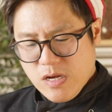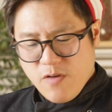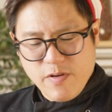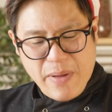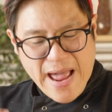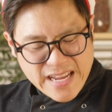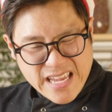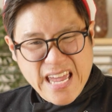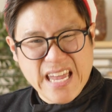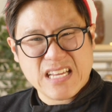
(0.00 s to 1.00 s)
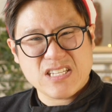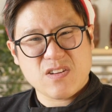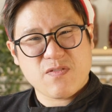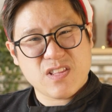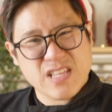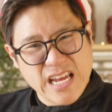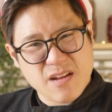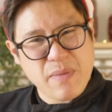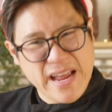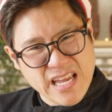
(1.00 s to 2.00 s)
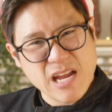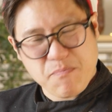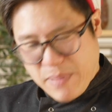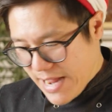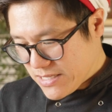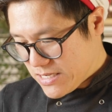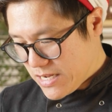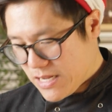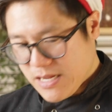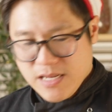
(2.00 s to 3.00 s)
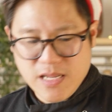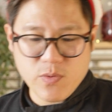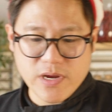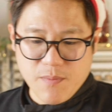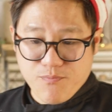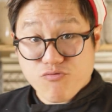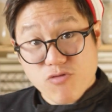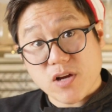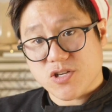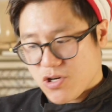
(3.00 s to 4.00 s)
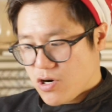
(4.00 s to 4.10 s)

of a pancake, sort of thick pancake batter that we're going to brush